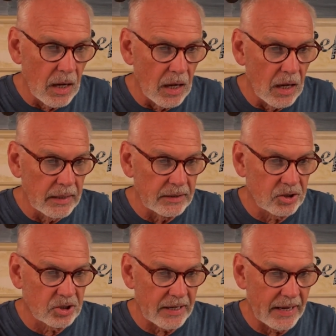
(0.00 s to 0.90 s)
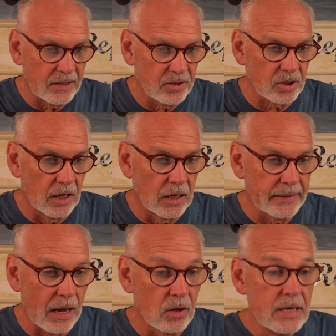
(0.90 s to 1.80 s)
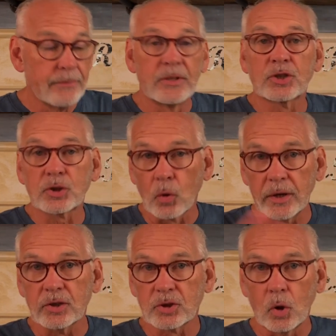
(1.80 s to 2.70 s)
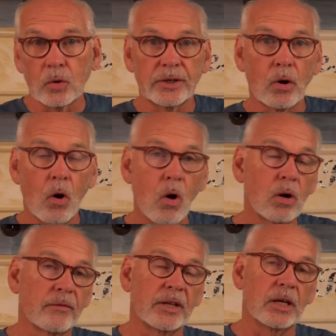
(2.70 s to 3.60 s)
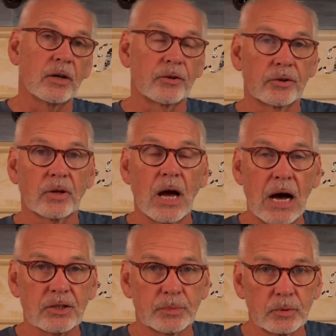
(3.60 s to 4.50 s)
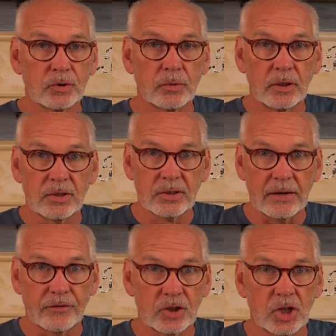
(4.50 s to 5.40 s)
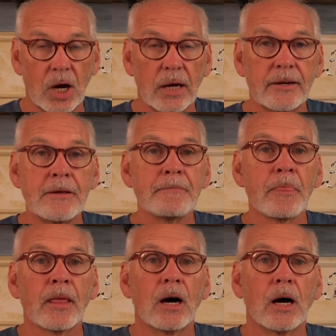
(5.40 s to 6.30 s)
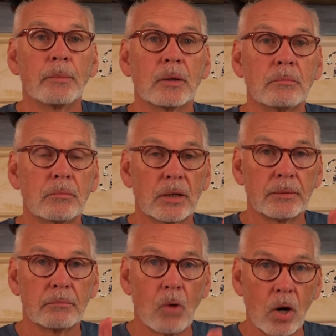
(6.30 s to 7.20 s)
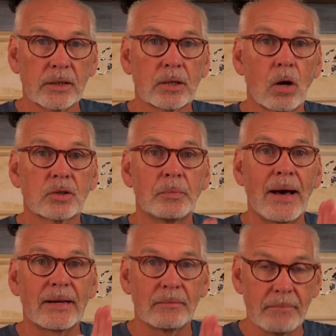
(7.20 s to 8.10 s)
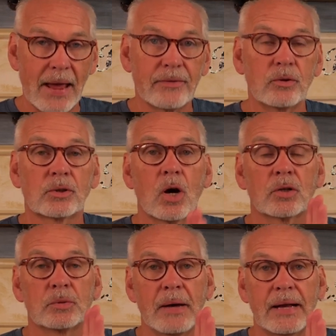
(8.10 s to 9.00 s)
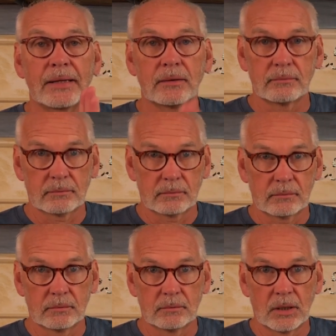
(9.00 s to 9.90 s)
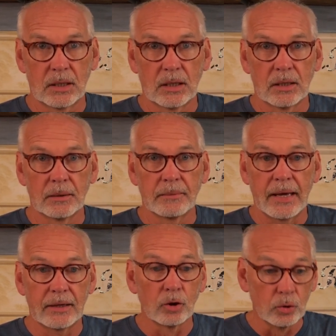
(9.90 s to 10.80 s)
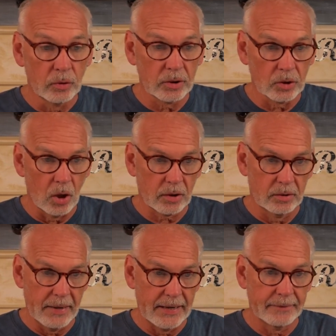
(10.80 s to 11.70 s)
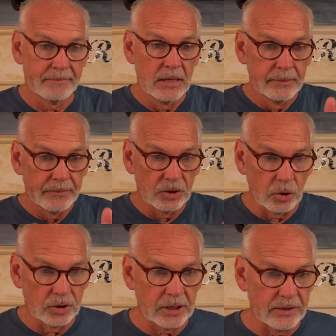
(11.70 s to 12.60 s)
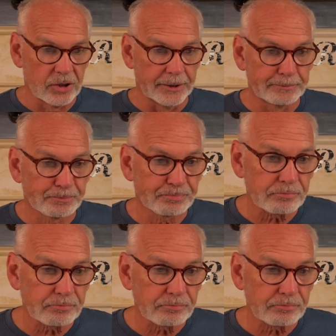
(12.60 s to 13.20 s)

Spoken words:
It says, now this story is told in all of the other gospels except for John. But Mark talks about it, Matthew talks about it, and Luke talks about it. And so it says here,